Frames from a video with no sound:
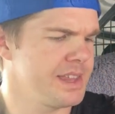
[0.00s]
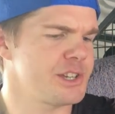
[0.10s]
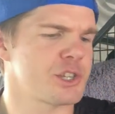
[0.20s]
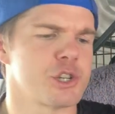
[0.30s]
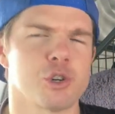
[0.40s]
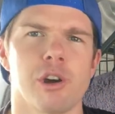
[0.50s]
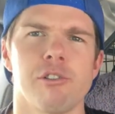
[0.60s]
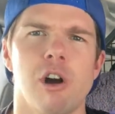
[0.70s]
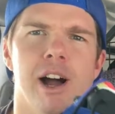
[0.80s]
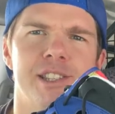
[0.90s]
These are the
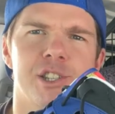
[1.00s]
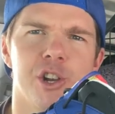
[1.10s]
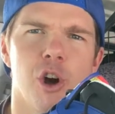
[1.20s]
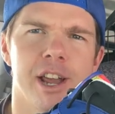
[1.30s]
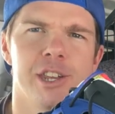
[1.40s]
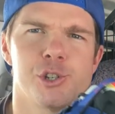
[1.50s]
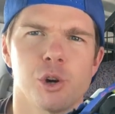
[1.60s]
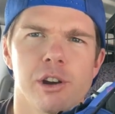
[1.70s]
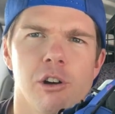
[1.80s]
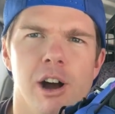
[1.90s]
Joyrides, the Nike
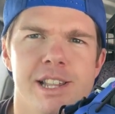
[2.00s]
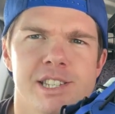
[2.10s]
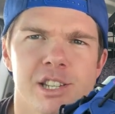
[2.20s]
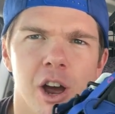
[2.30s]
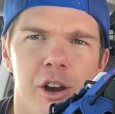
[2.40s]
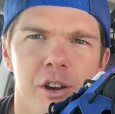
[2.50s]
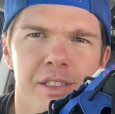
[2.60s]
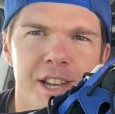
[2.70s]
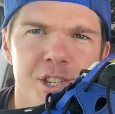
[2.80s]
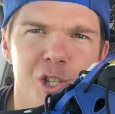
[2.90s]
Joyrides. So
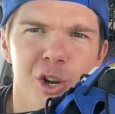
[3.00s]
these are